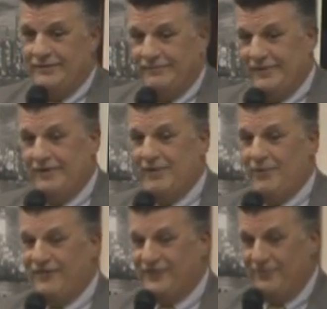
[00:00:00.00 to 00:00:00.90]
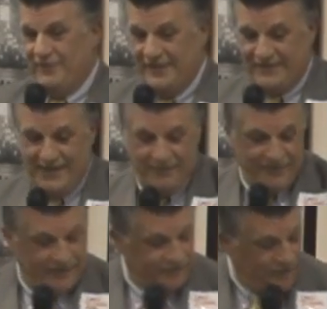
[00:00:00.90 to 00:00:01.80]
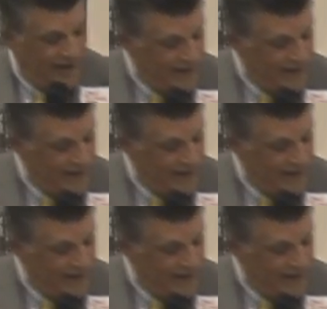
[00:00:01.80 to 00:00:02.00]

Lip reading: My wife's giving me the time thing. So